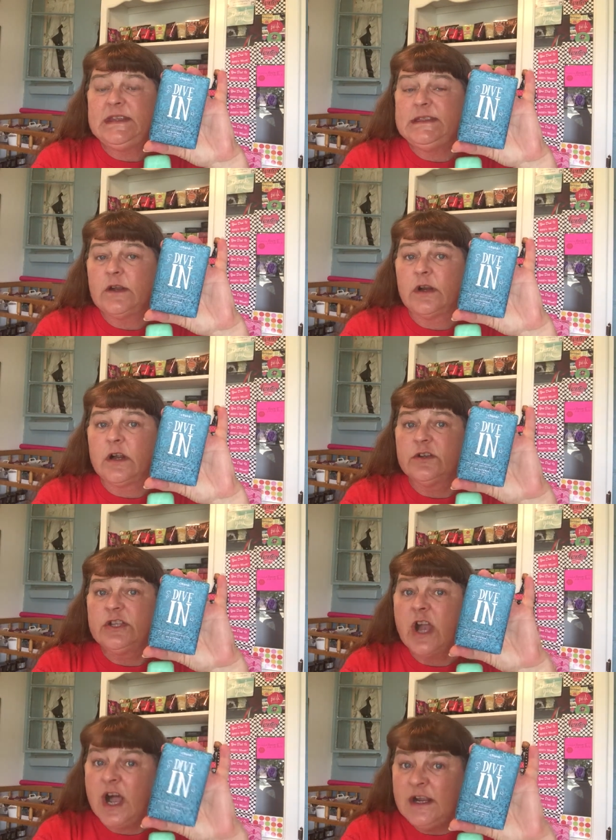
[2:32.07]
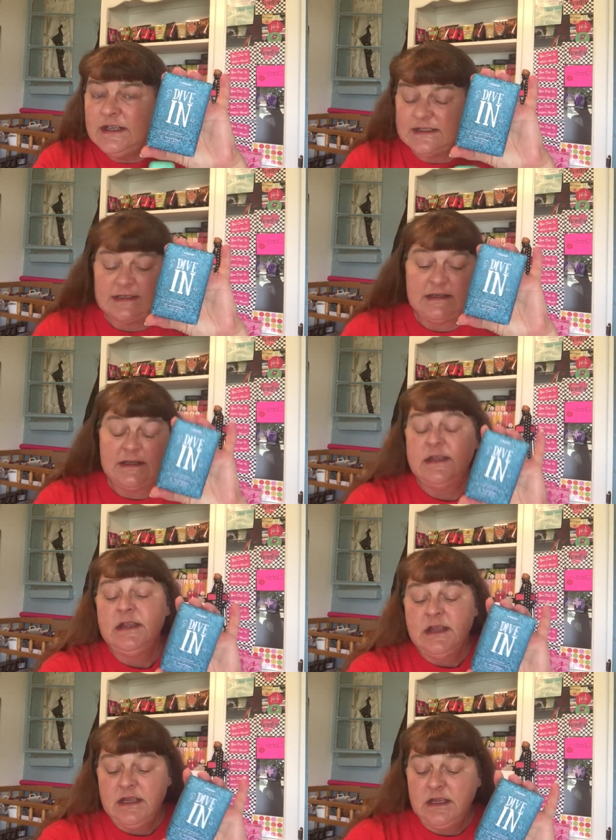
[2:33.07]
These are our chunks.
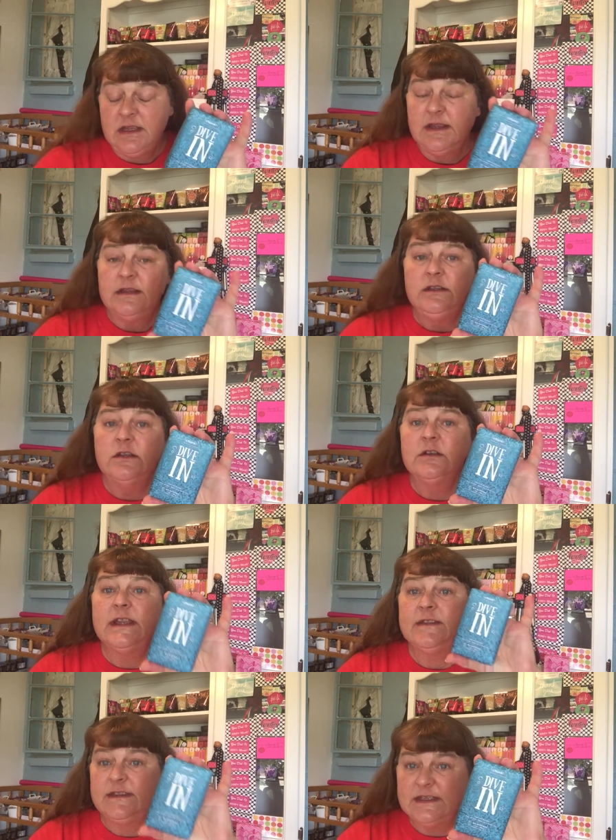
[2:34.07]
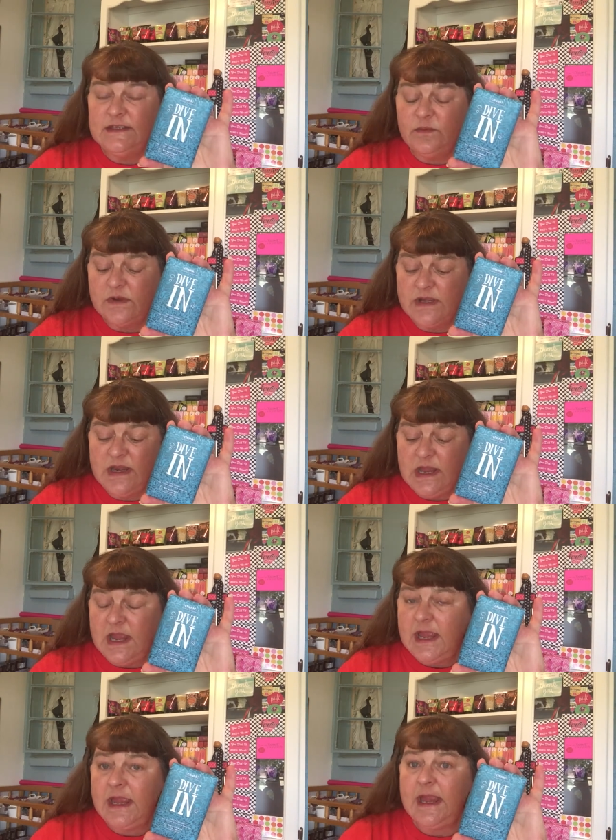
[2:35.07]
You'll get this one,
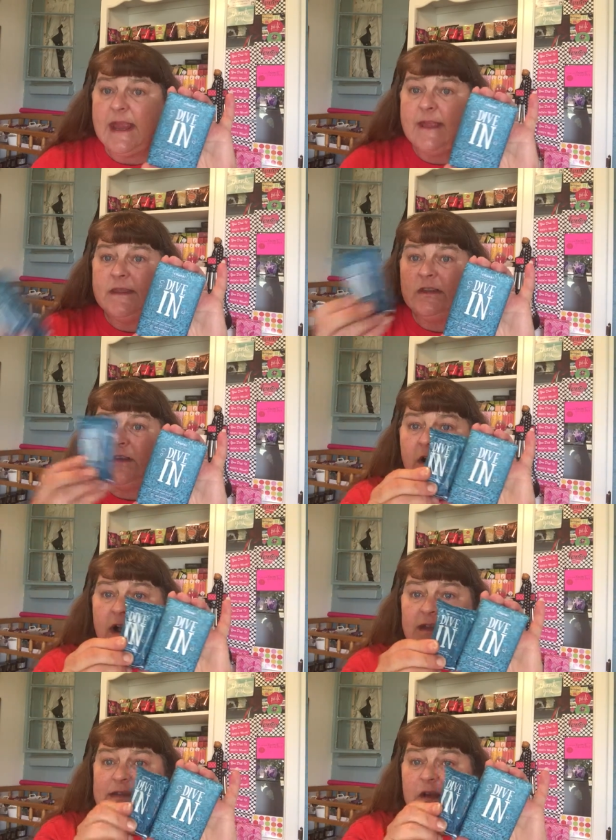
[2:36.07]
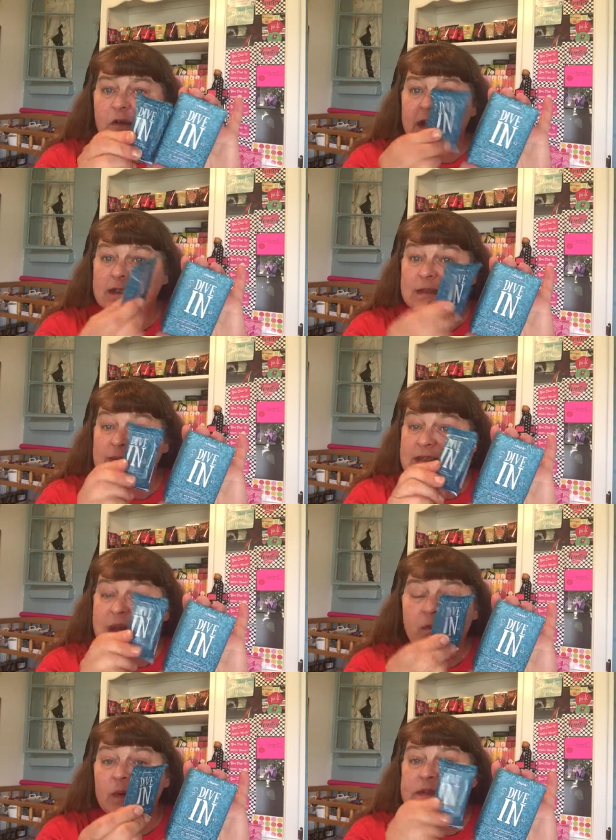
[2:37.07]
and then you'll also get some
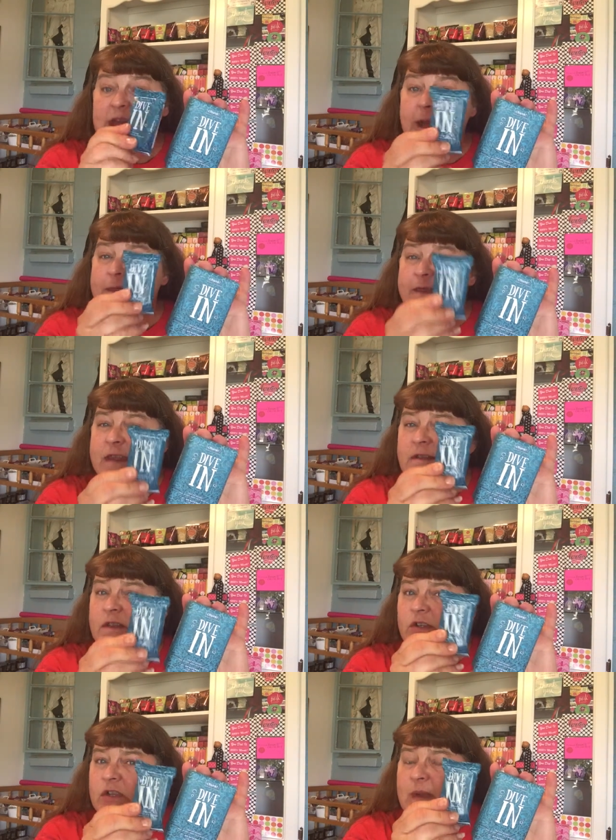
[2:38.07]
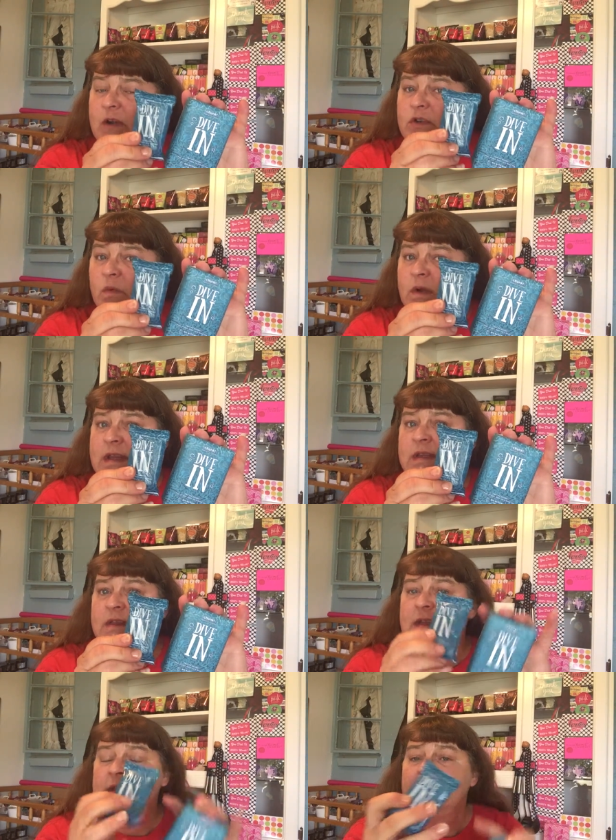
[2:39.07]
samples. I think there's about 20 of
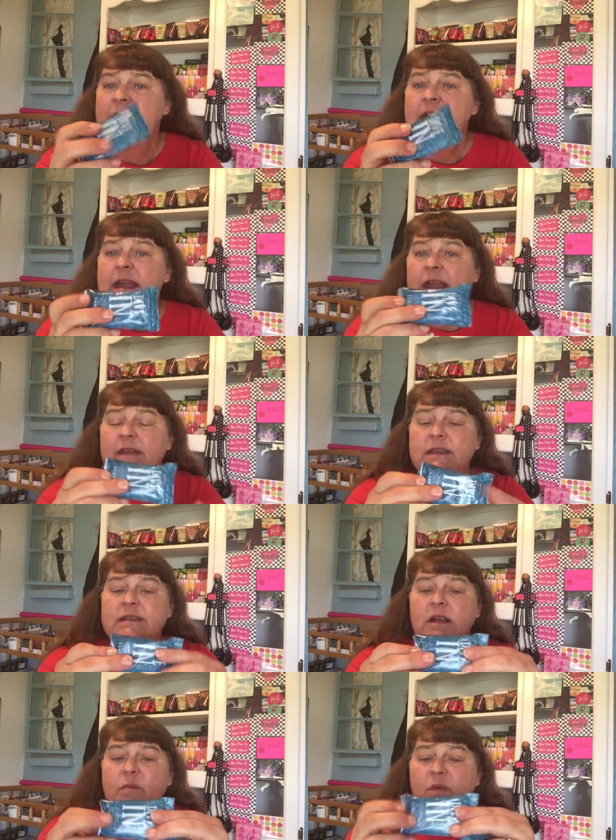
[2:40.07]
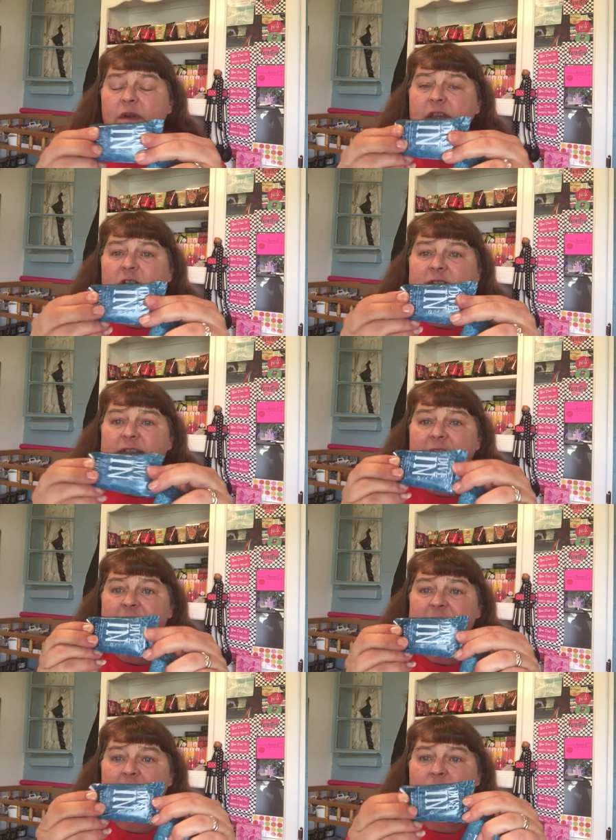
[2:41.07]
these, and these are pretty good
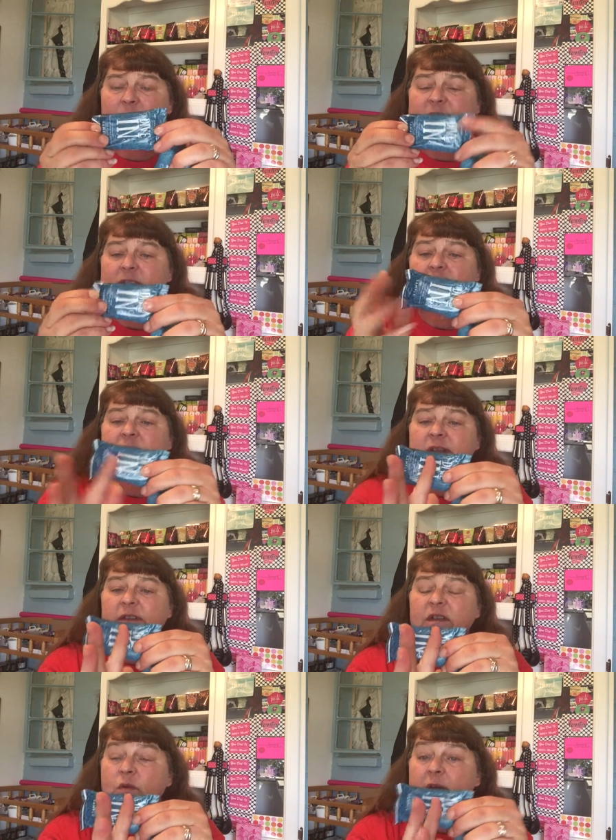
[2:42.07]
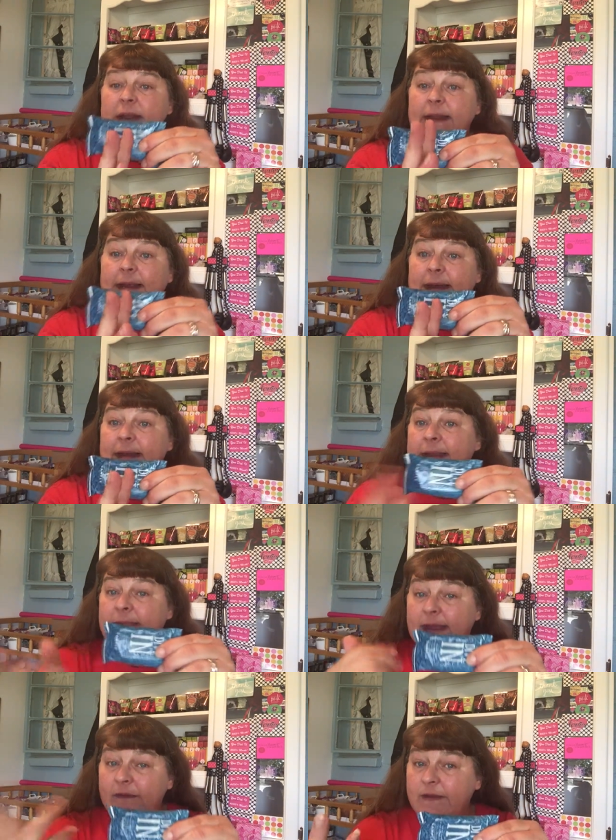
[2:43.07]
size samples, so even if you wanted to cut it in
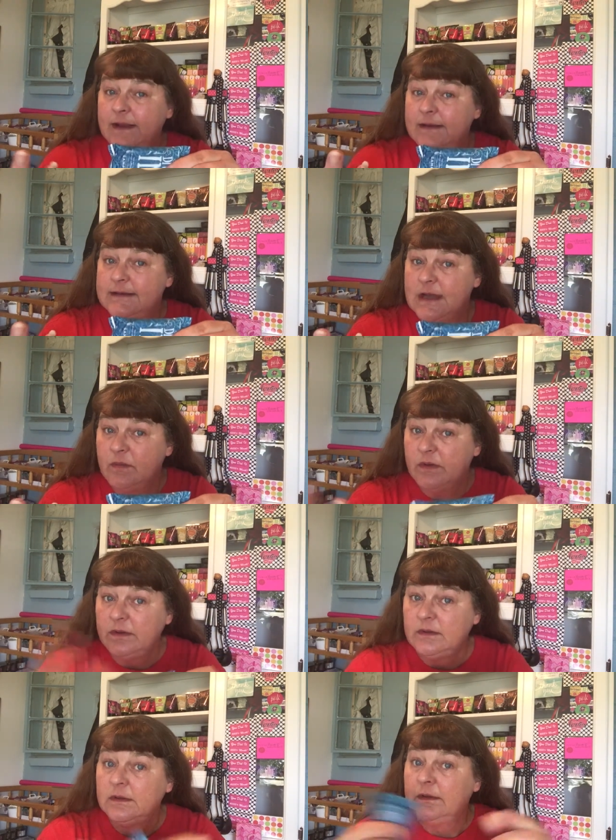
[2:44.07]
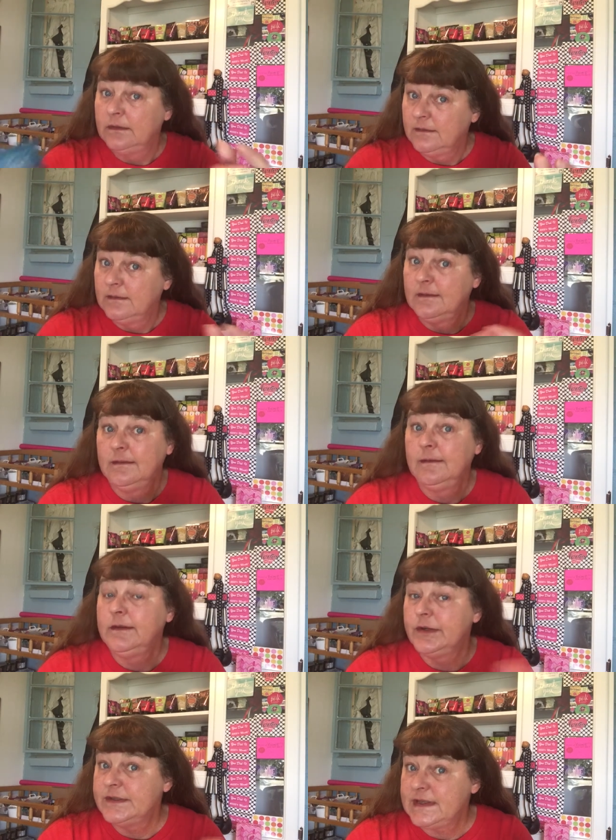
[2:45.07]
half and double
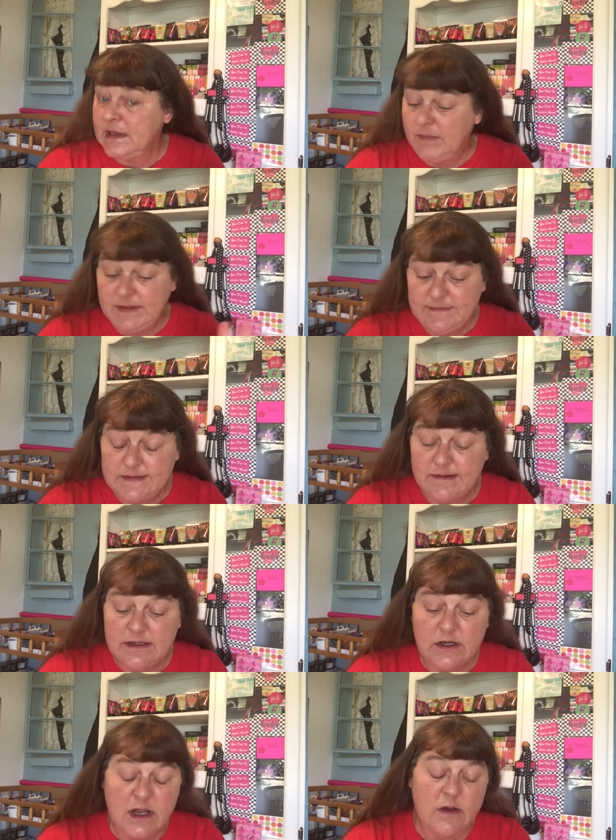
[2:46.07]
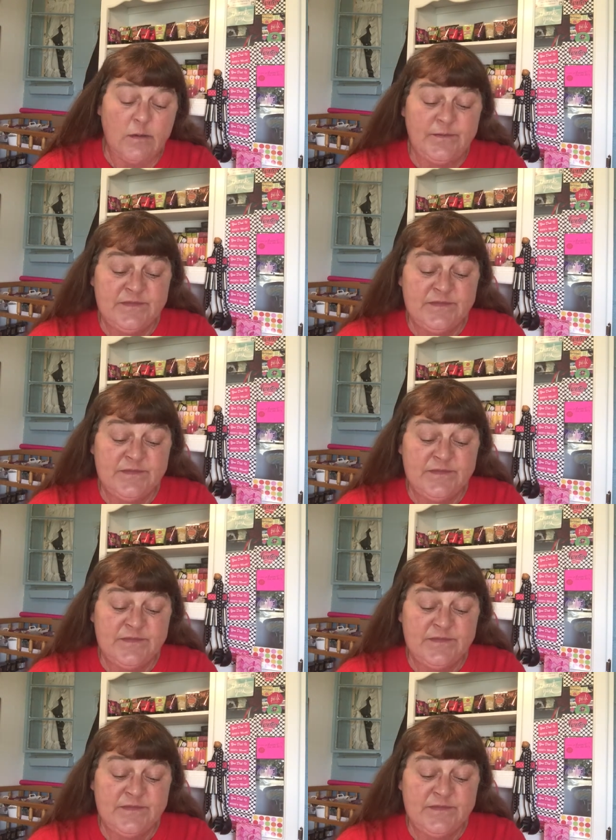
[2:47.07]
your sampling, there you go.